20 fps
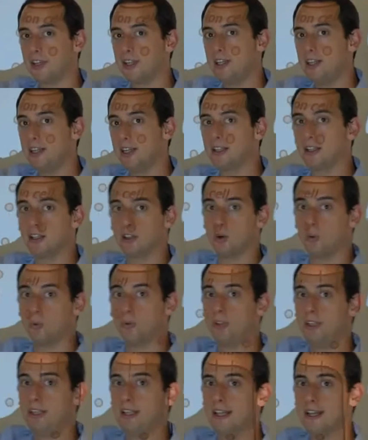here that
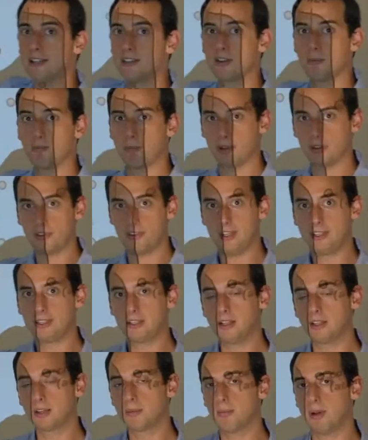only lets a
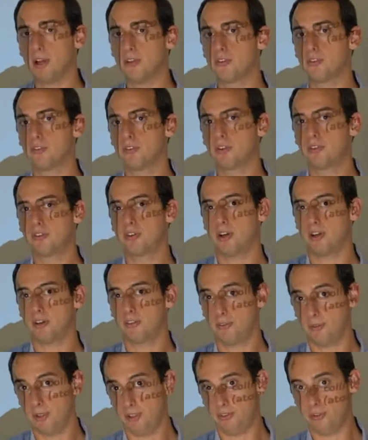particular mass over
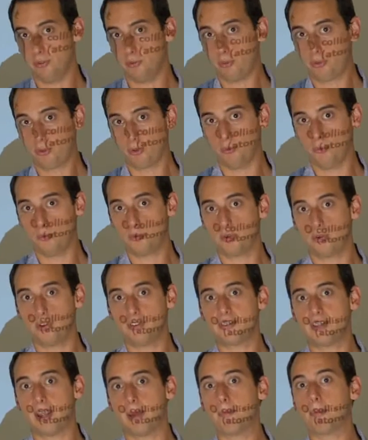charge ratio through, so the
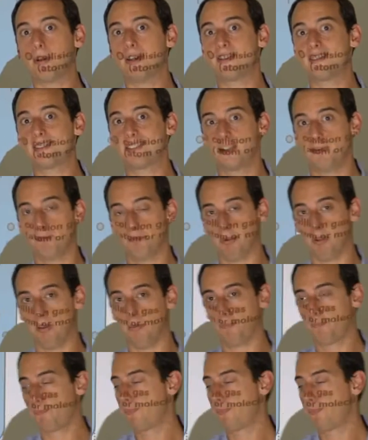sample is simple.